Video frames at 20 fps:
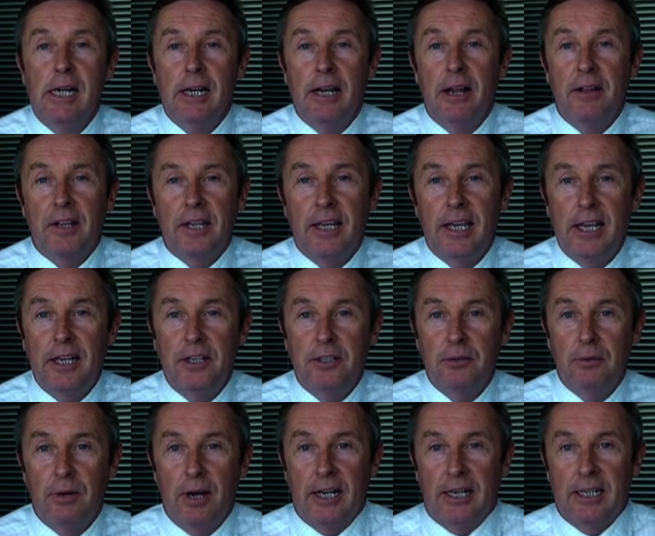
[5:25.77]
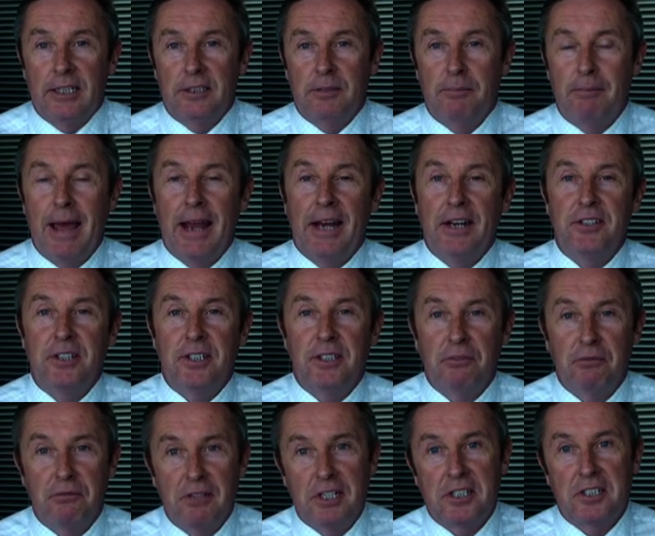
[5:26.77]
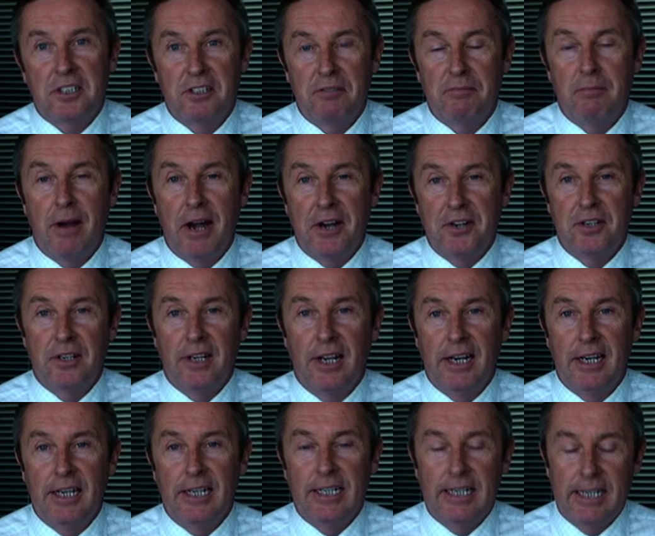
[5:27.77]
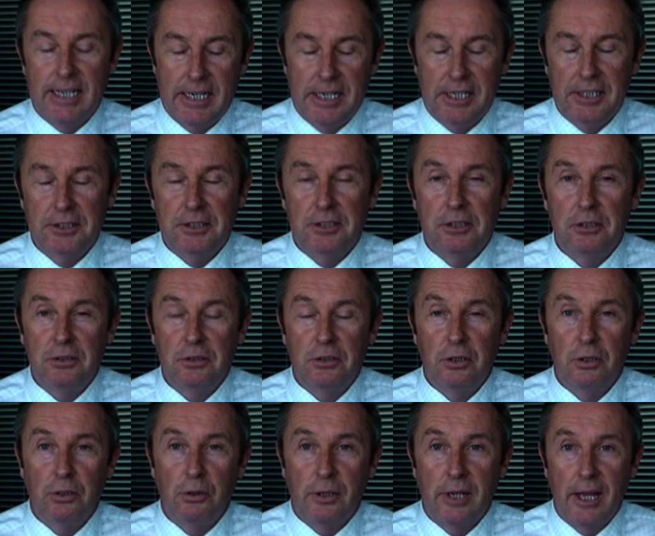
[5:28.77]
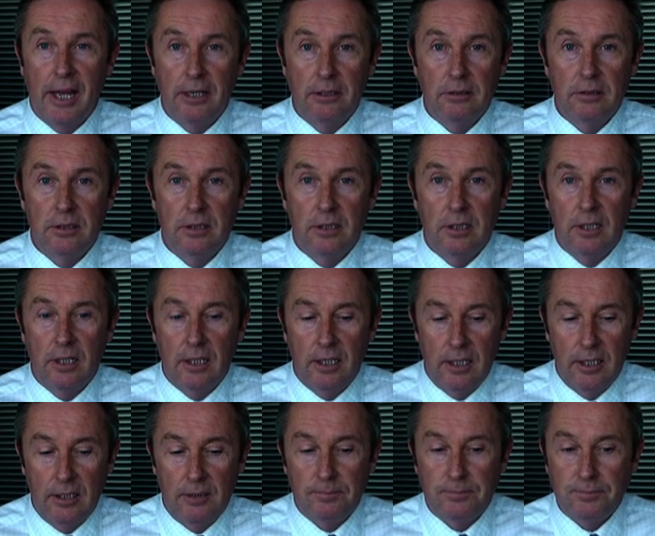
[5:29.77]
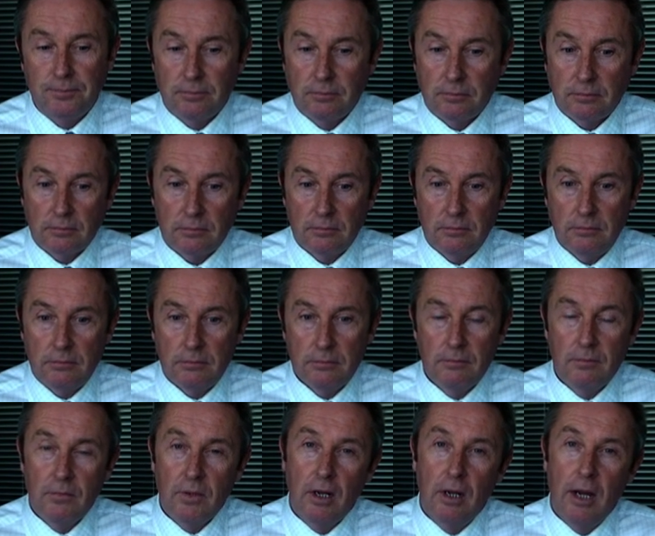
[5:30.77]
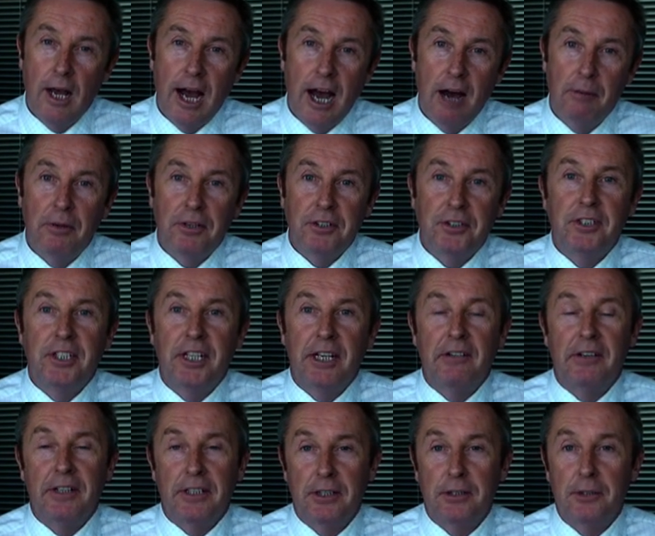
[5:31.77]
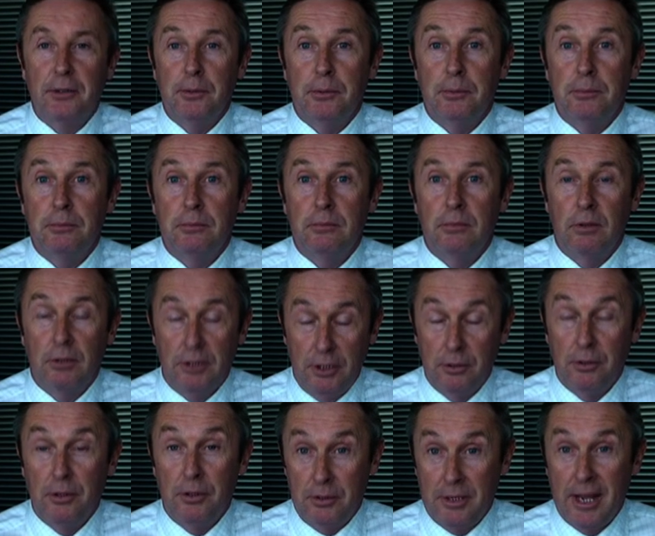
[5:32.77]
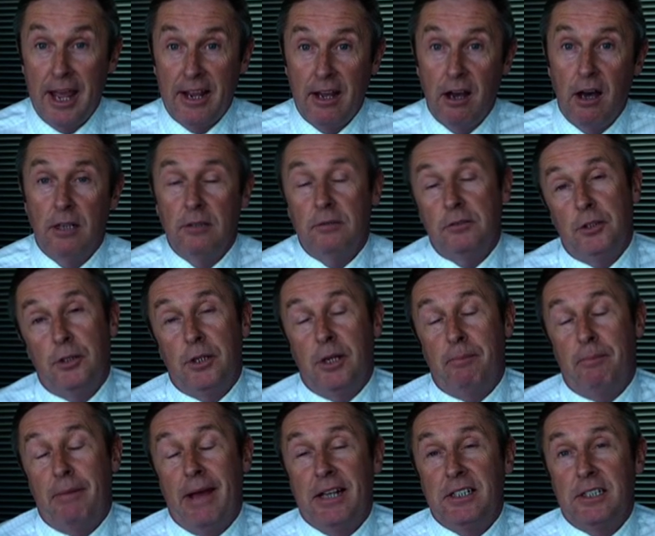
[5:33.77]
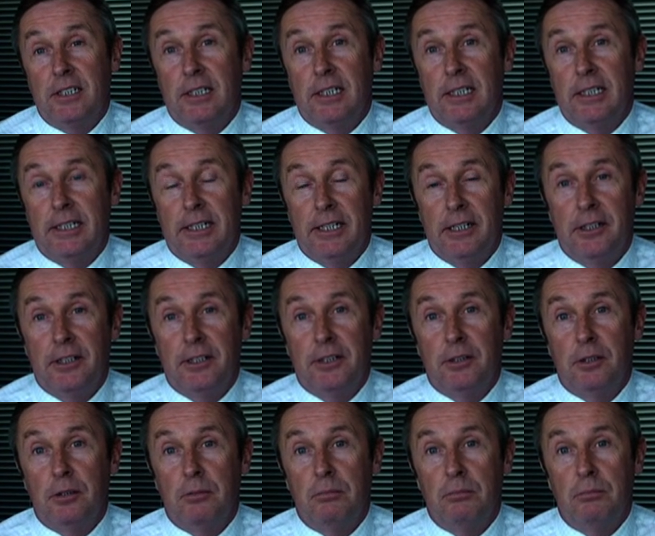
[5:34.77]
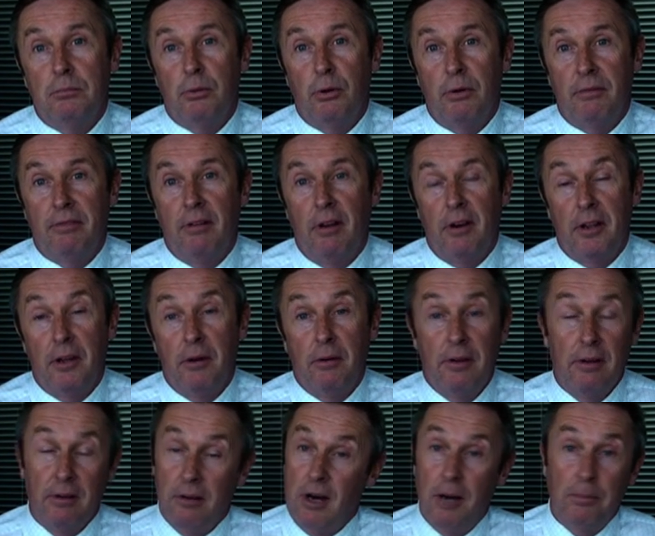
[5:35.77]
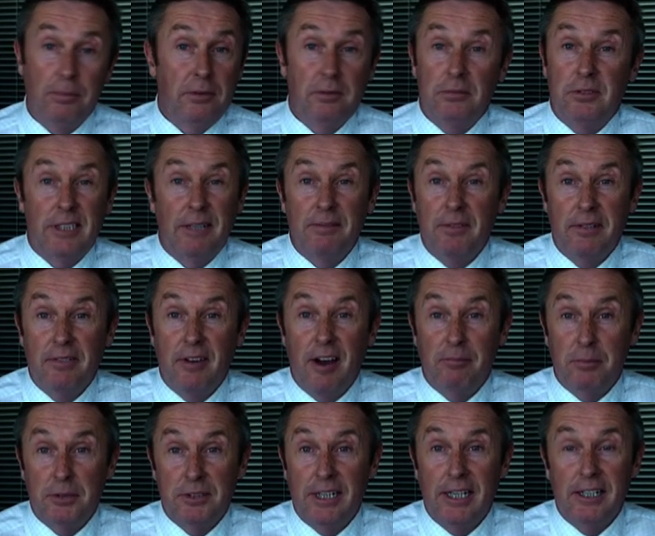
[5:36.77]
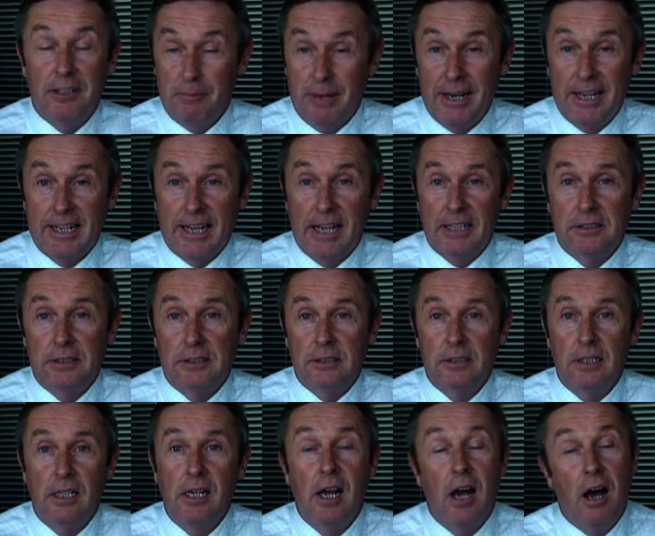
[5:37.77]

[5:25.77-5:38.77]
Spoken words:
Now the key to, I guess, managing the risks of marginal lending is to look at how much gearing you do, or you take on. You can basically gear your portfolio up to 75% in many cases.